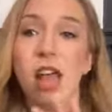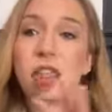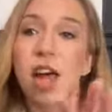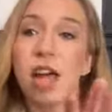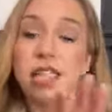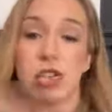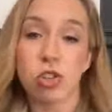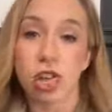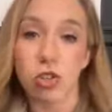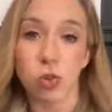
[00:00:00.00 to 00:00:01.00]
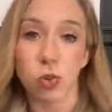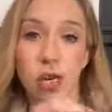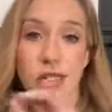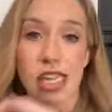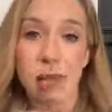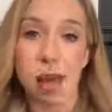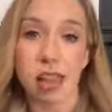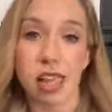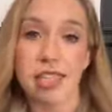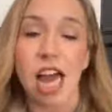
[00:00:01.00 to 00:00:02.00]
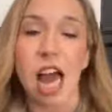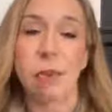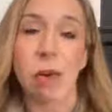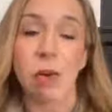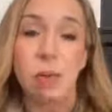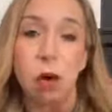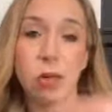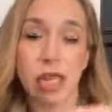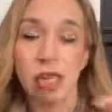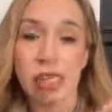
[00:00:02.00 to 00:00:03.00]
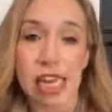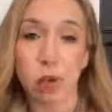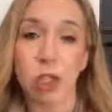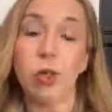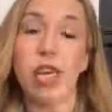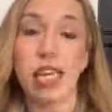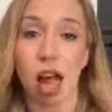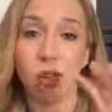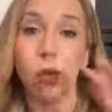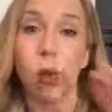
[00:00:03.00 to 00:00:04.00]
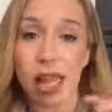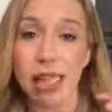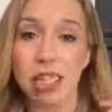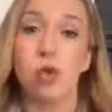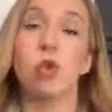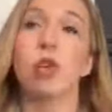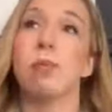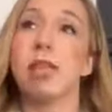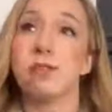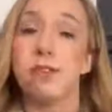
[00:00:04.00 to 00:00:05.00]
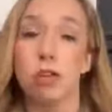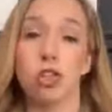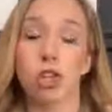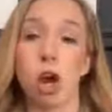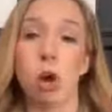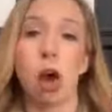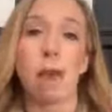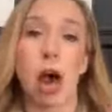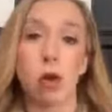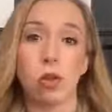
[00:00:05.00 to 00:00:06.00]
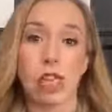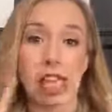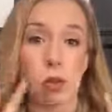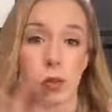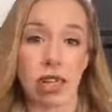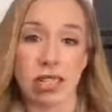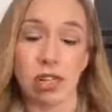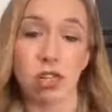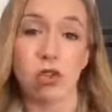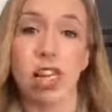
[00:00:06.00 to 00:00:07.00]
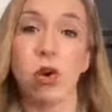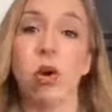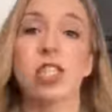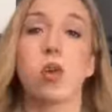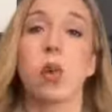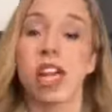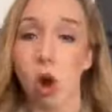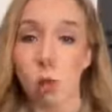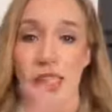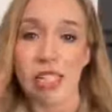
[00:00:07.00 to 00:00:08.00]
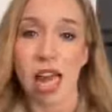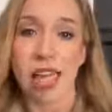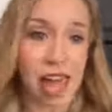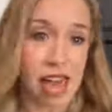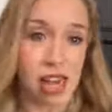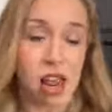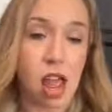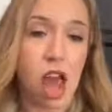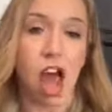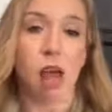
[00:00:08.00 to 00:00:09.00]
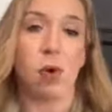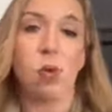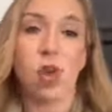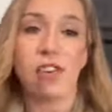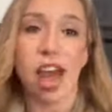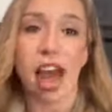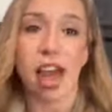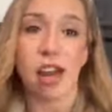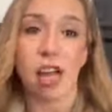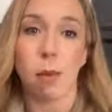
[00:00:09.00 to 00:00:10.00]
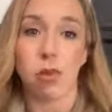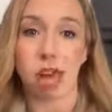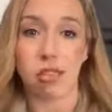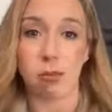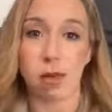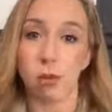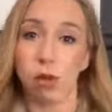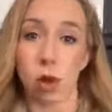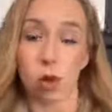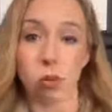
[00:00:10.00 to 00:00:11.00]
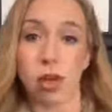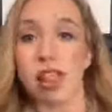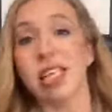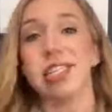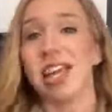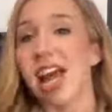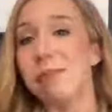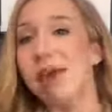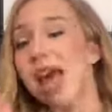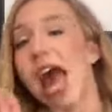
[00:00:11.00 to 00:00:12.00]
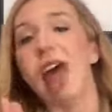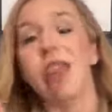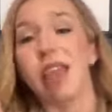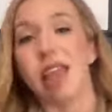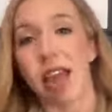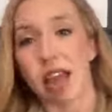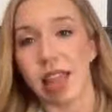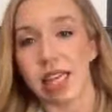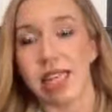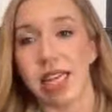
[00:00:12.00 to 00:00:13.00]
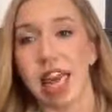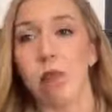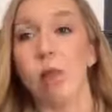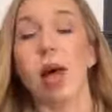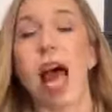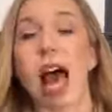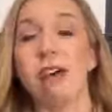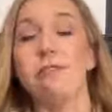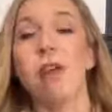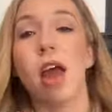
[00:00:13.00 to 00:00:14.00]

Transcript: the Teacher Next Door's email list, I will post a link where you can get on the wait list so you can be the first to know about the Reading Center's training course when it opens again. We've had a couple thousand people go through it this time, and then like I said again, we will have